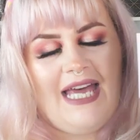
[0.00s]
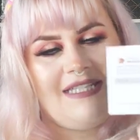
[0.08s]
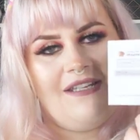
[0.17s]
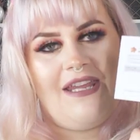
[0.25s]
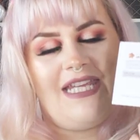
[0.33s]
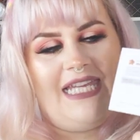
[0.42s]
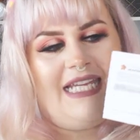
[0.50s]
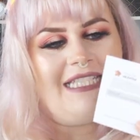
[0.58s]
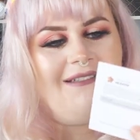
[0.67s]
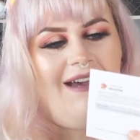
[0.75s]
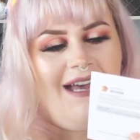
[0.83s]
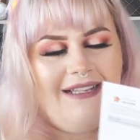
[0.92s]
that's another thing
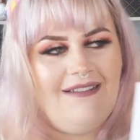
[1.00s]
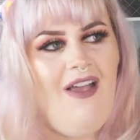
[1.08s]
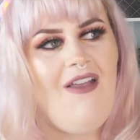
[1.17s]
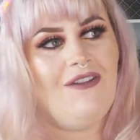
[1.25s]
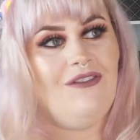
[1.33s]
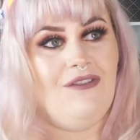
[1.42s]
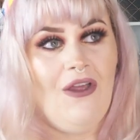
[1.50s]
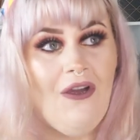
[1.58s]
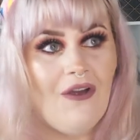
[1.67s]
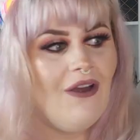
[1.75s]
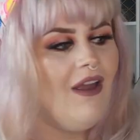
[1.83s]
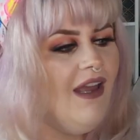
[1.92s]
as well.
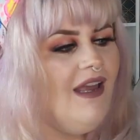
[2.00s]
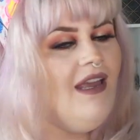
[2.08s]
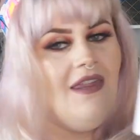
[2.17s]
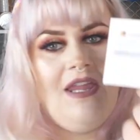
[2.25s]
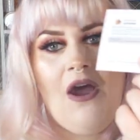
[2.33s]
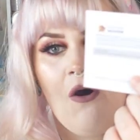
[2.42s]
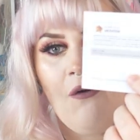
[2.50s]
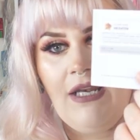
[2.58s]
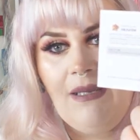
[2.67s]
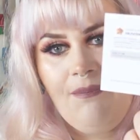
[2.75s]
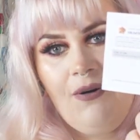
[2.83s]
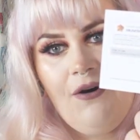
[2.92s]
Duh. They
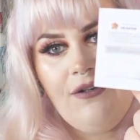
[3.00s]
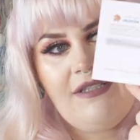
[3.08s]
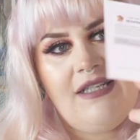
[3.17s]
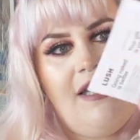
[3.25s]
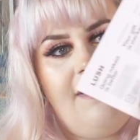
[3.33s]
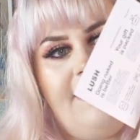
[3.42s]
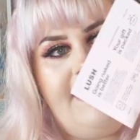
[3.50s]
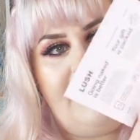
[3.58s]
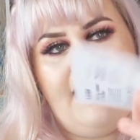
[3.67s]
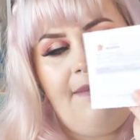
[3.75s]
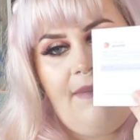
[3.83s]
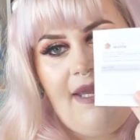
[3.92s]
only put the
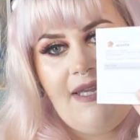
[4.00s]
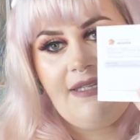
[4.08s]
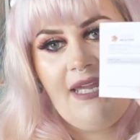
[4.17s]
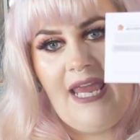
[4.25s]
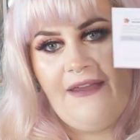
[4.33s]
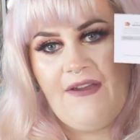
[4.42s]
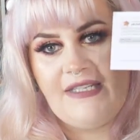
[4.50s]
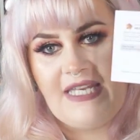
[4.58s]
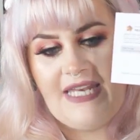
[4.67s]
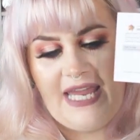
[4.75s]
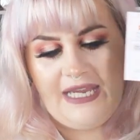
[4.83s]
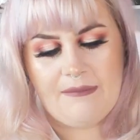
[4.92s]
slip in if it's a
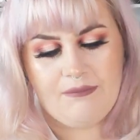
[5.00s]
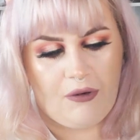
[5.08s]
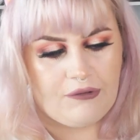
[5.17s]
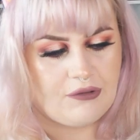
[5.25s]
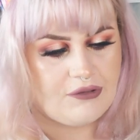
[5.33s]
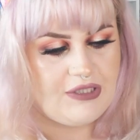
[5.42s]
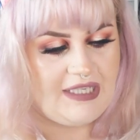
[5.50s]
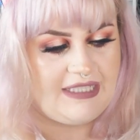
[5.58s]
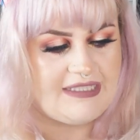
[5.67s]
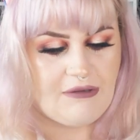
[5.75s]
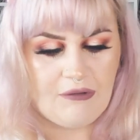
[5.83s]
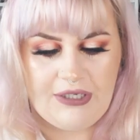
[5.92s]
naked product so you
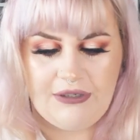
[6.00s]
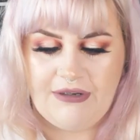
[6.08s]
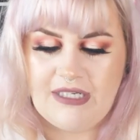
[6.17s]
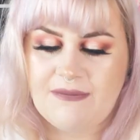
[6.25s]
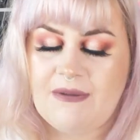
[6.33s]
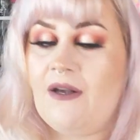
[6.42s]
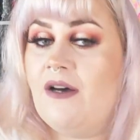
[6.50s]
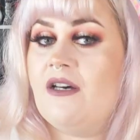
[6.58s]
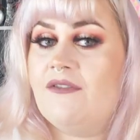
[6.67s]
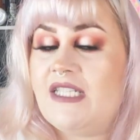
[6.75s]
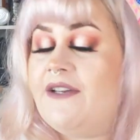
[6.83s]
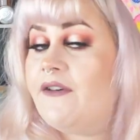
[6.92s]
can see all the ingredients, because
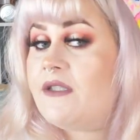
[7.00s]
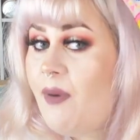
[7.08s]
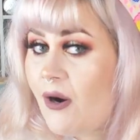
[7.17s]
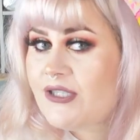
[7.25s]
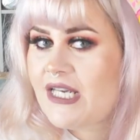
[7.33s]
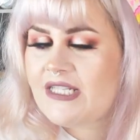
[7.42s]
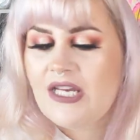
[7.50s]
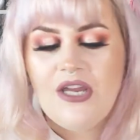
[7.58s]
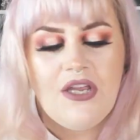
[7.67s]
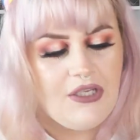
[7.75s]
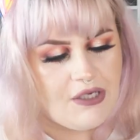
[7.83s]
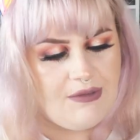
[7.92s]
obviously if it was potted,
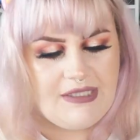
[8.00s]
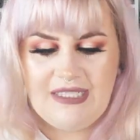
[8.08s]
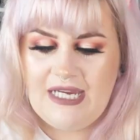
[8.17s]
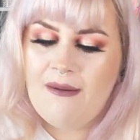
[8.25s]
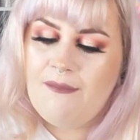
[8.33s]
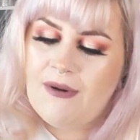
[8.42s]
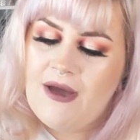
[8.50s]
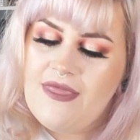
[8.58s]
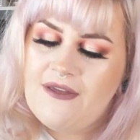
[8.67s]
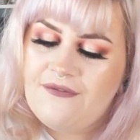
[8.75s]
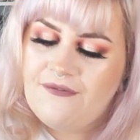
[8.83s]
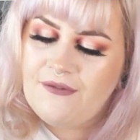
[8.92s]
you would see it.
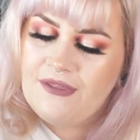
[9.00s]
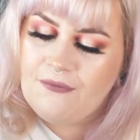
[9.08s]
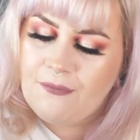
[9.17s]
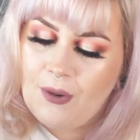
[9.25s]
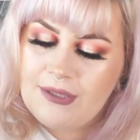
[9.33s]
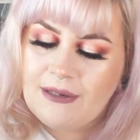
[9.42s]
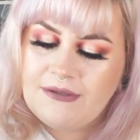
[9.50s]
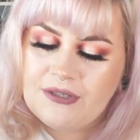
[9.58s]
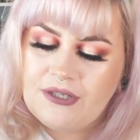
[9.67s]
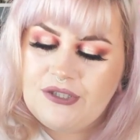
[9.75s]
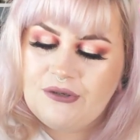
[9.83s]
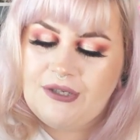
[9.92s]
But the one that I was
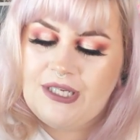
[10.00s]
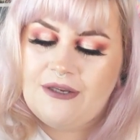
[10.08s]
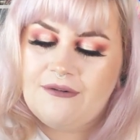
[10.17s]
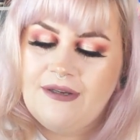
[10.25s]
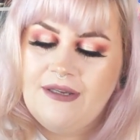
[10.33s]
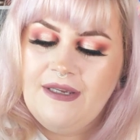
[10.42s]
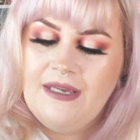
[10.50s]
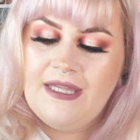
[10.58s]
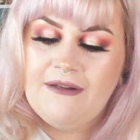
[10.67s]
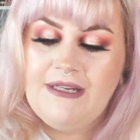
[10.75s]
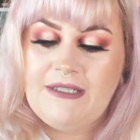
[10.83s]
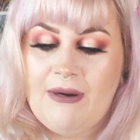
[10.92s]
going to show you,
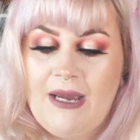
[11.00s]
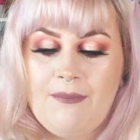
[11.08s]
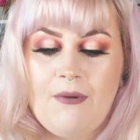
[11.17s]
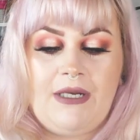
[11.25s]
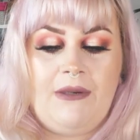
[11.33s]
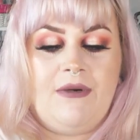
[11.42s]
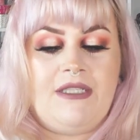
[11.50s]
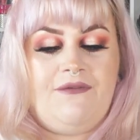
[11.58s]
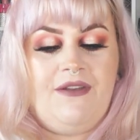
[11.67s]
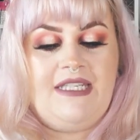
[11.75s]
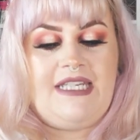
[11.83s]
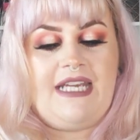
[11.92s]
and the reason why I bought it was
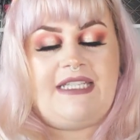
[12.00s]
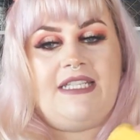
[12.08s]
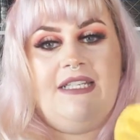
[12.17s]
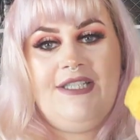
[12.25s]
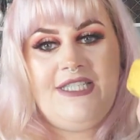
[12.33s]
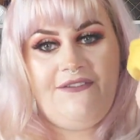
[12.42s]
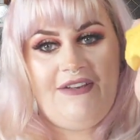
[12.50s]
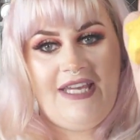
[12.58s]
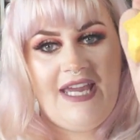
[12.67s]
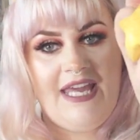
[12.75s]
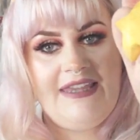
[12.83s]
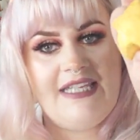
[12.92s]
for this exclusive
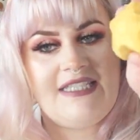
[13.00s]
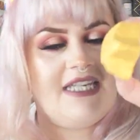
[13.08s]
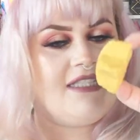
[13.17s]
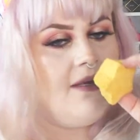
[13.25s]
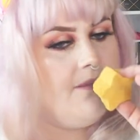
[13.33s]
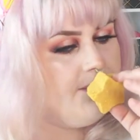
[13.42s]
here, and this is,